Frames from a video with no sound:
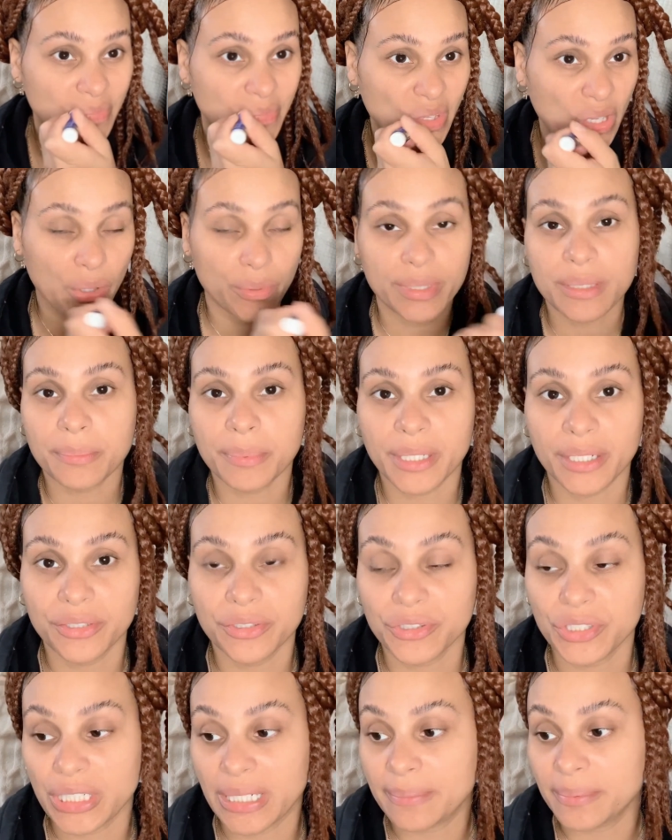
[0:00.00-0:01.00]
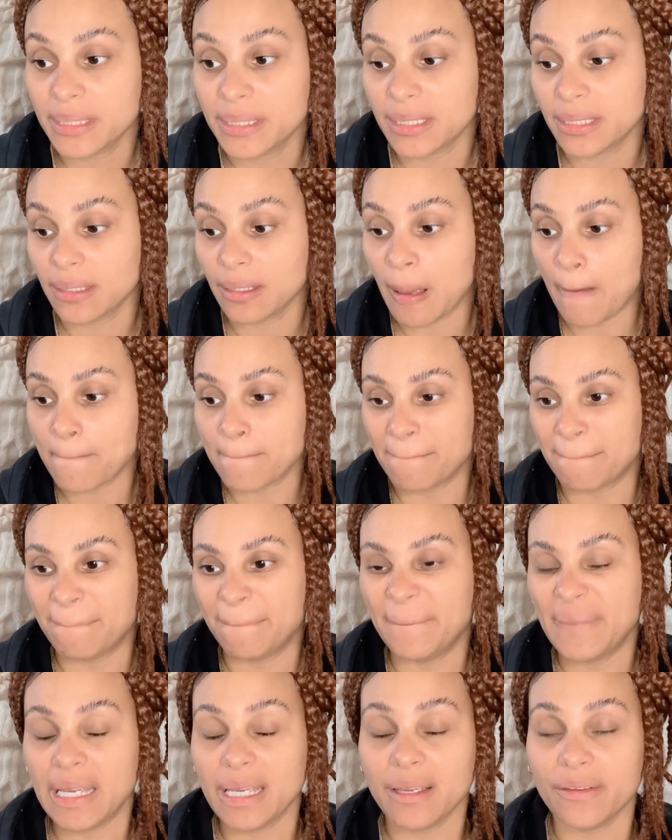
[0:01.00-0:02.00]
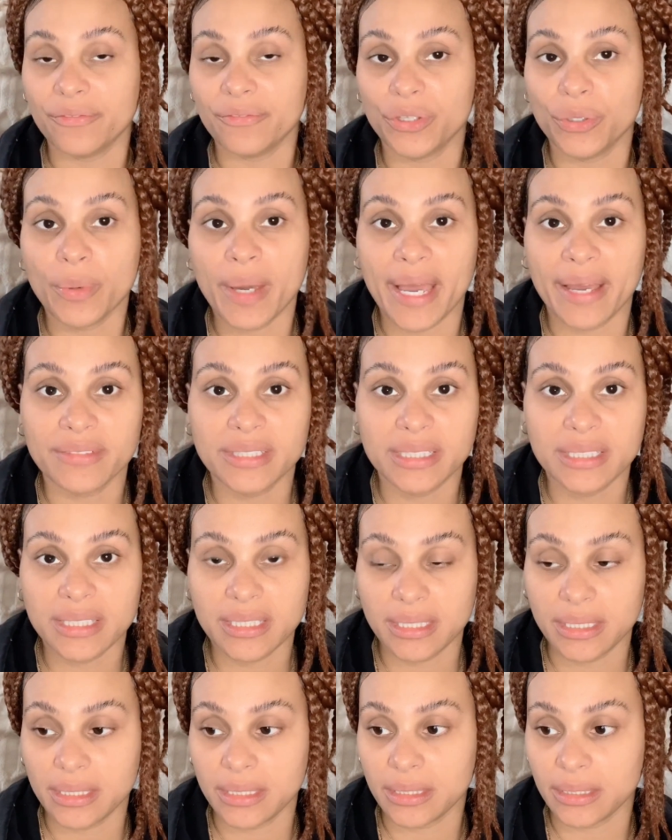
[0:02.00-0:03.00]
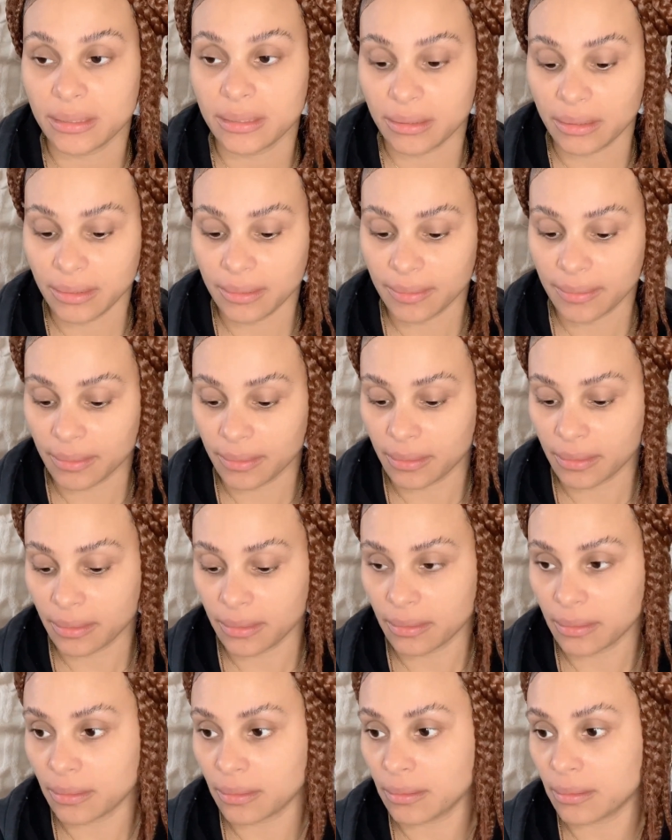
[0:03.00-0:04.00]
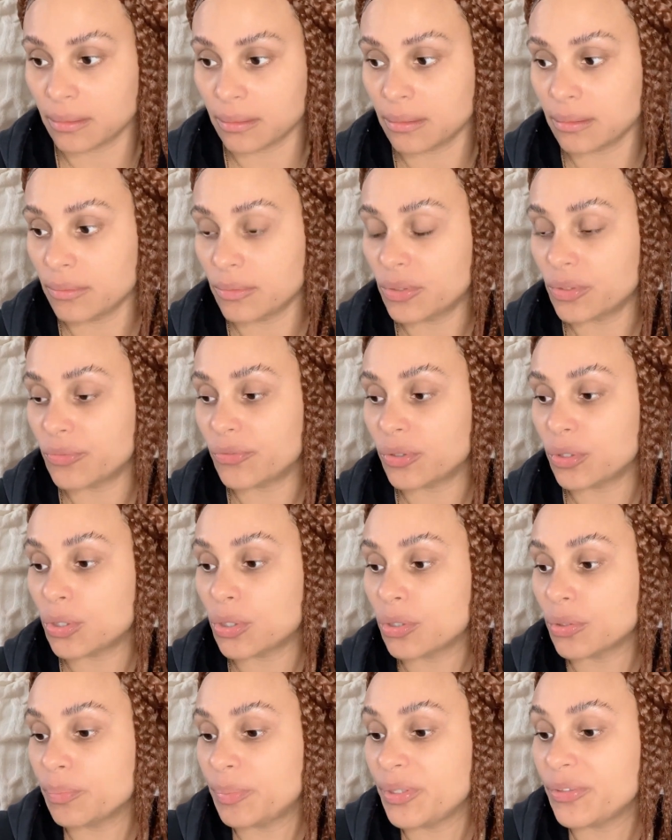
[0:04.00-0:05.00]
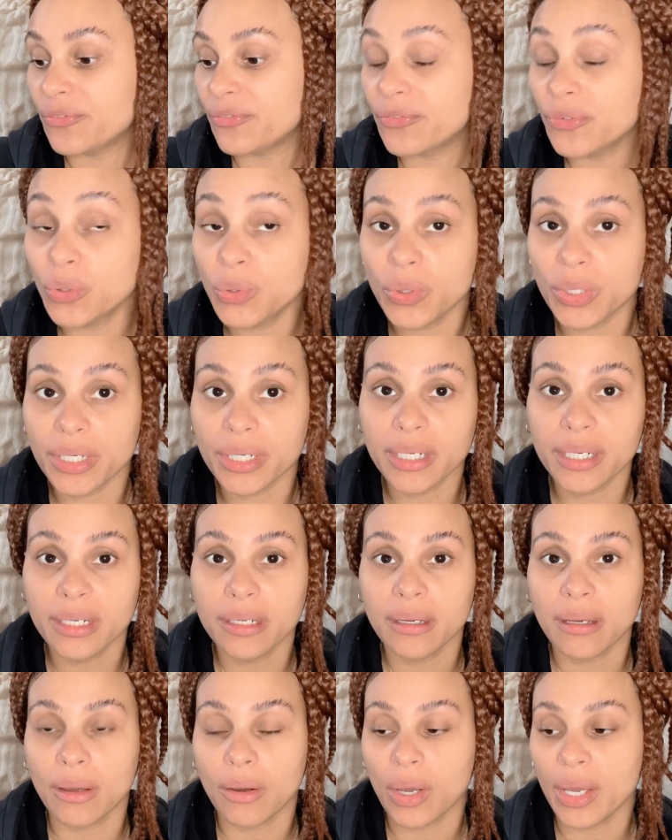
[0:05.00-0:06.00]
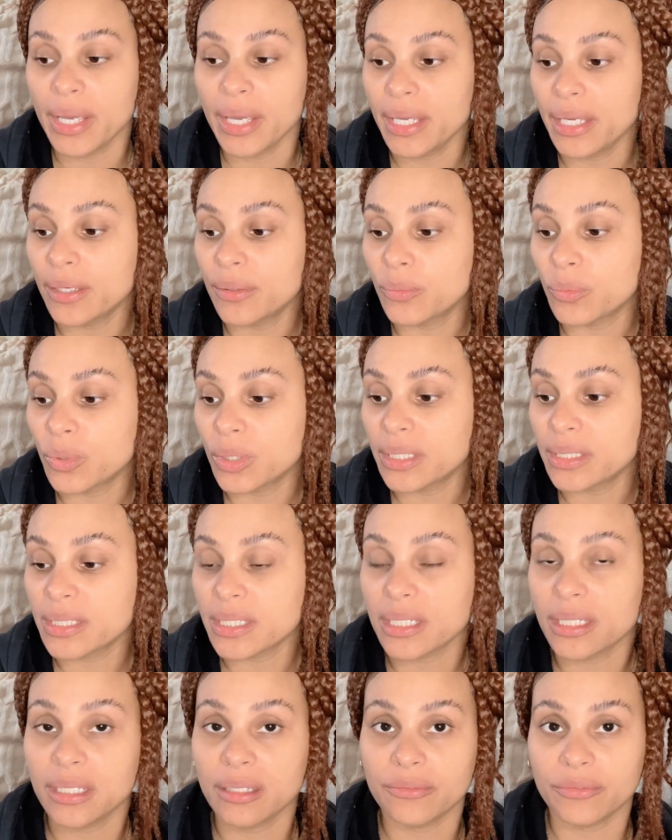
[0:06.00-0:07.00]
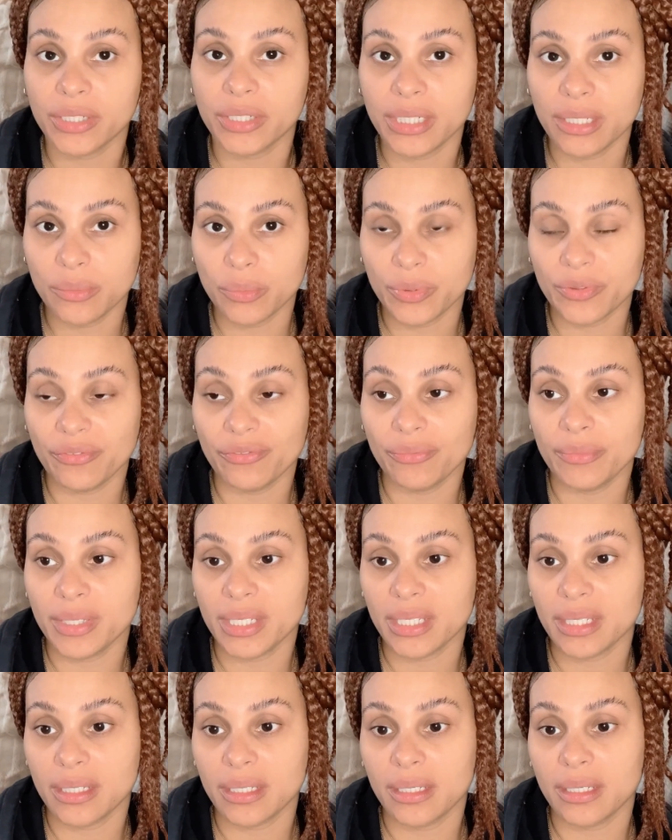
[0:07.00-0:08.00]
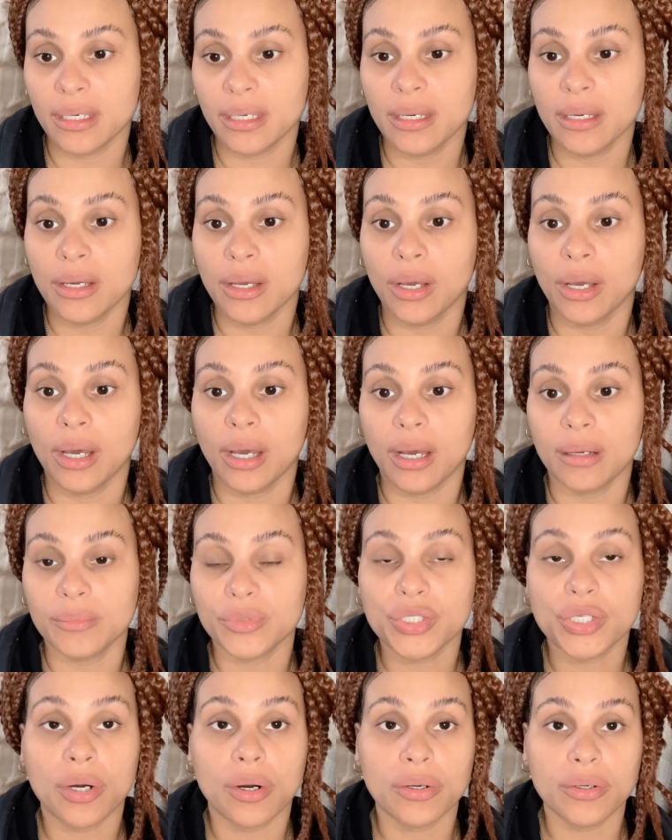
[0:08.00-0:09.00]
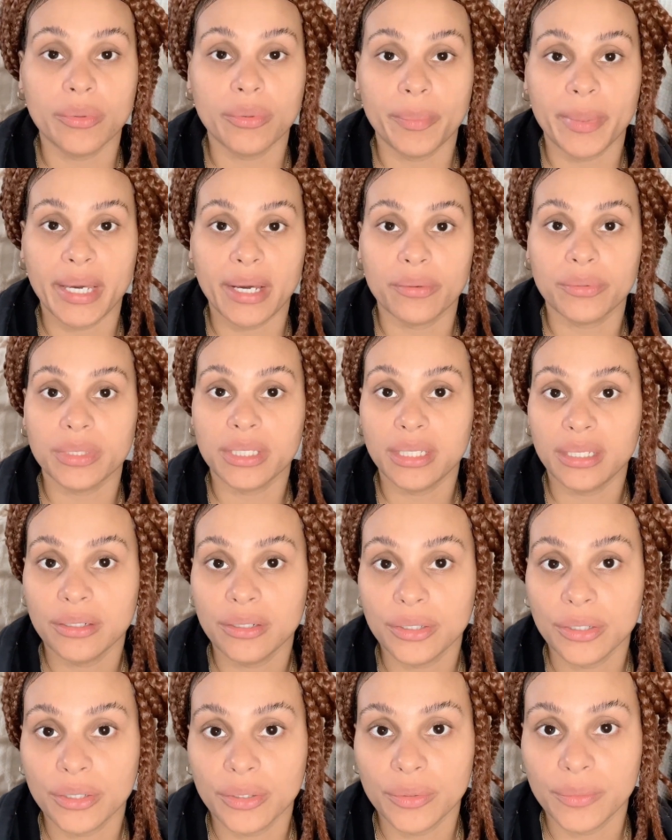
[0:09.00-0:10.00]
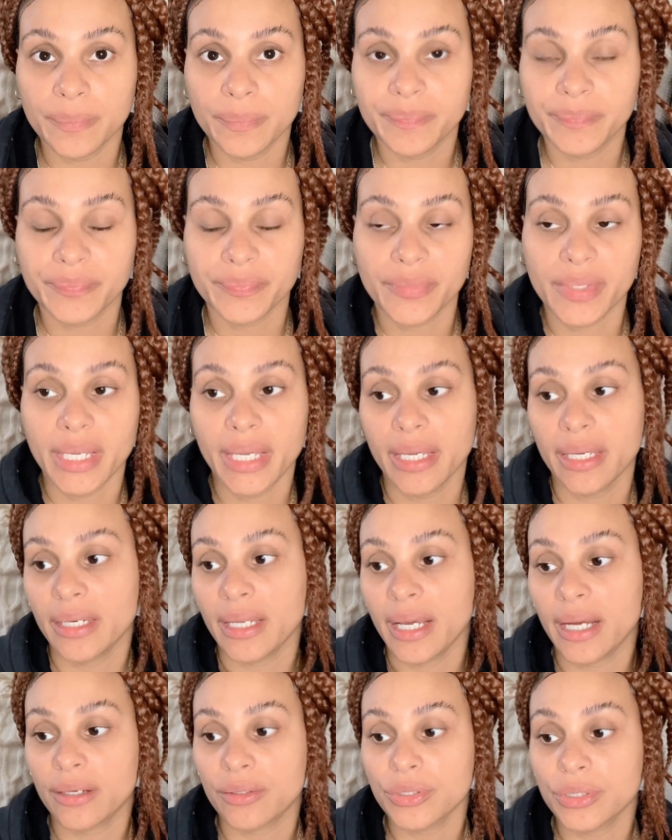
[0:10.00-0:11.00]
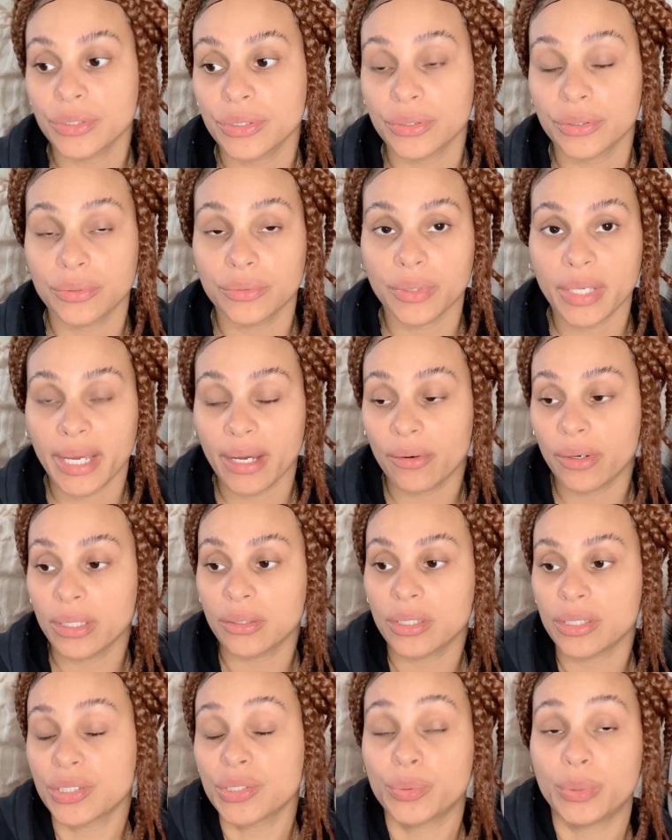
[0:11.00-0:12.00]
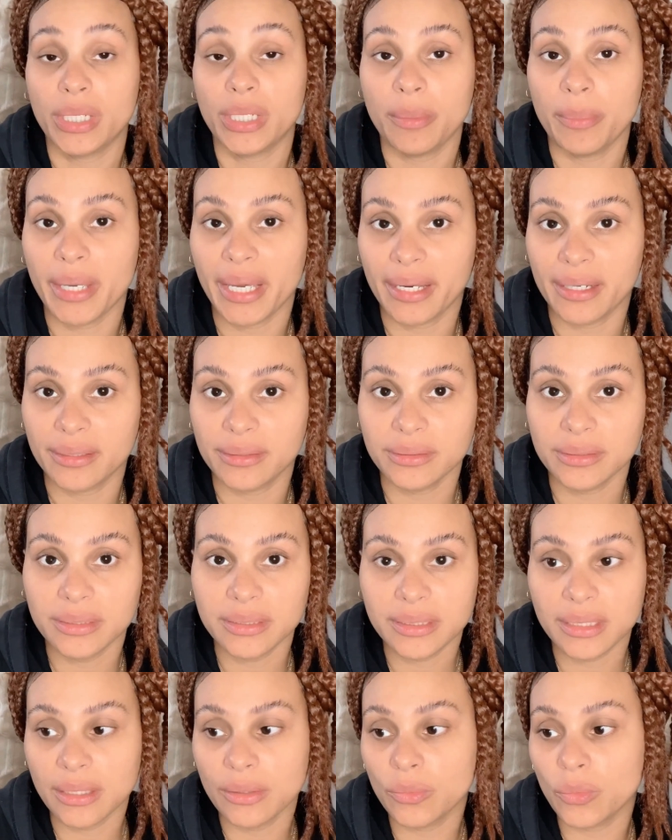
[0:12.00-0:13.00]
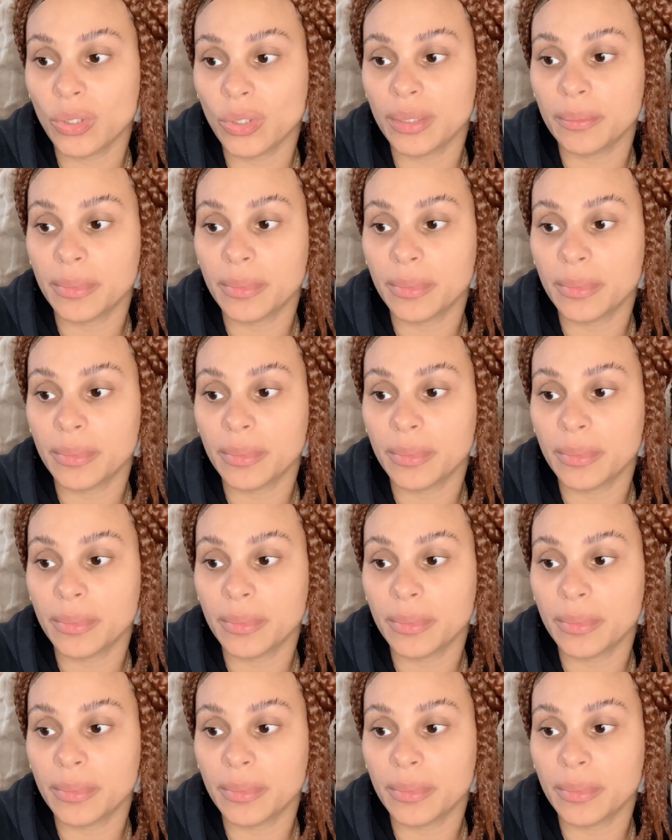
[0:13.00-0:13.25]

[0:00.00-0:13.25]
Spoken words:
Always apply your chapstick. If you haven't seen the vlog before, it was a get ready with me talk about keto and how I lost 20 pounds in 1